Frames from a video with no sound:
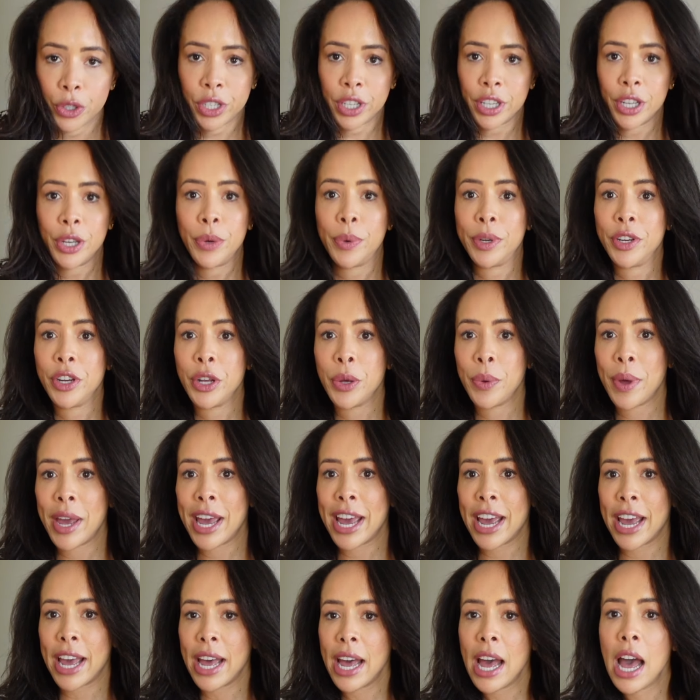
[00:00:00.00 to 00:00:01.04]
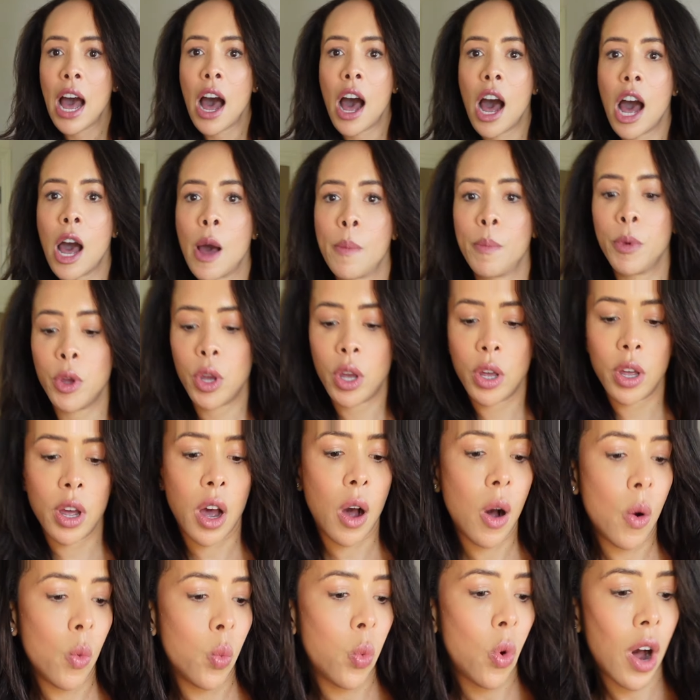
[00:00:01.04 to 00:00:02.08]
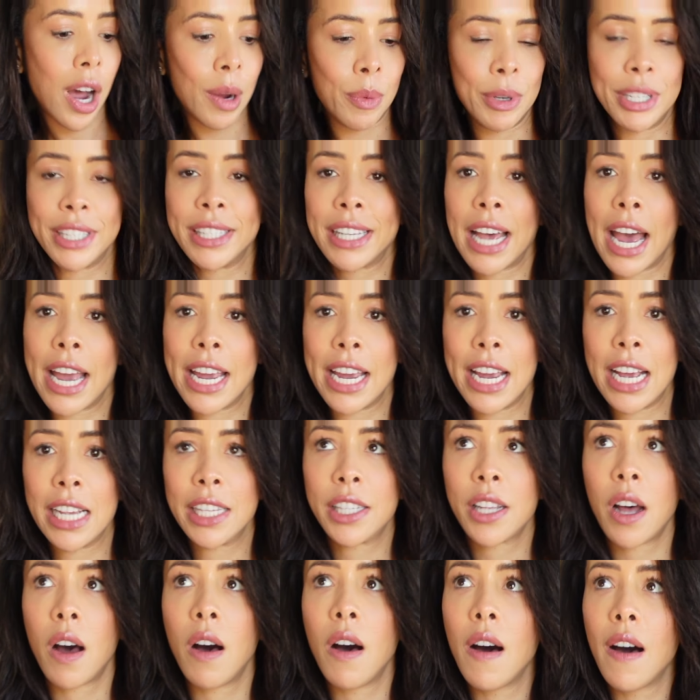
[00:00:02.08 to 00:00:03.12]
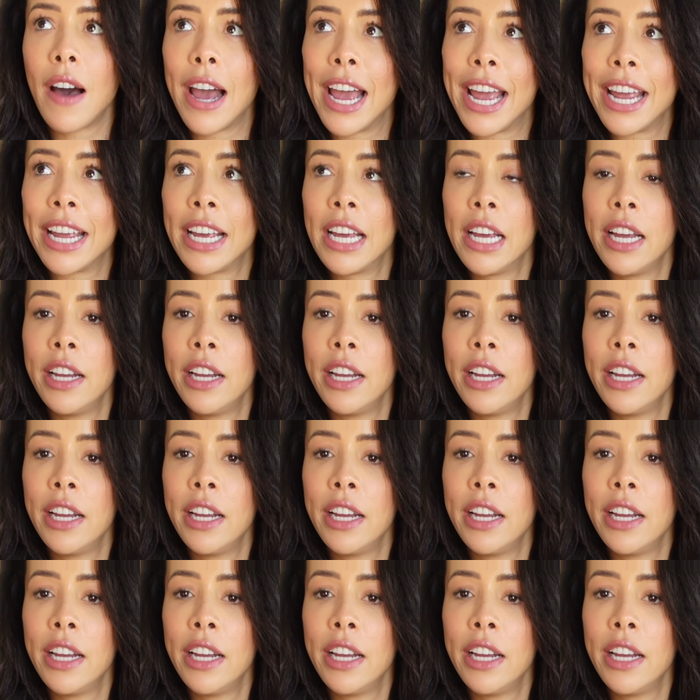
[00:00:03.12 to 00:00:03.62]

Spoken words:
of you who are new here, what I would say is I